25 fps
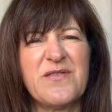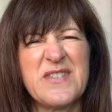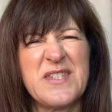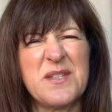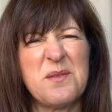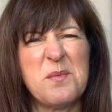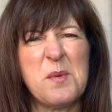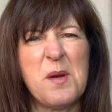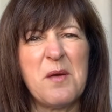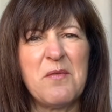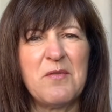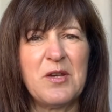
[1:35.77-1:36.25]
So
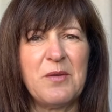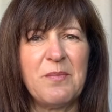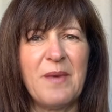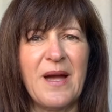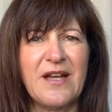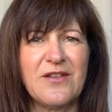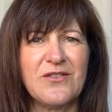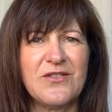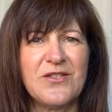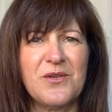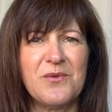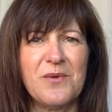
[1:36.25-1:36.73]
we were only
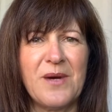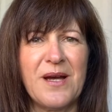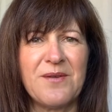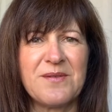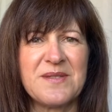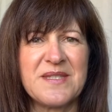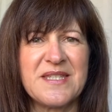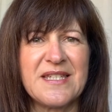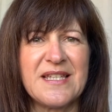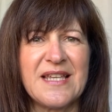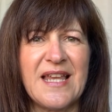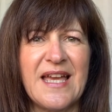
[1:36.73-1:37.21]
about two
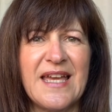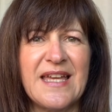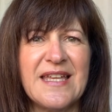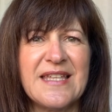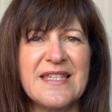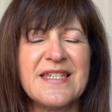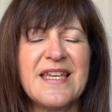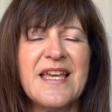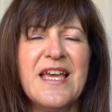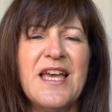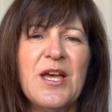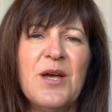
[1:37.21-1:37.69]
hours delayed,
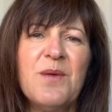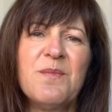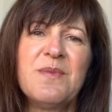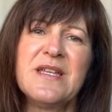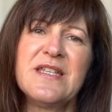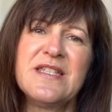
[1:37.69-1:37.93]
but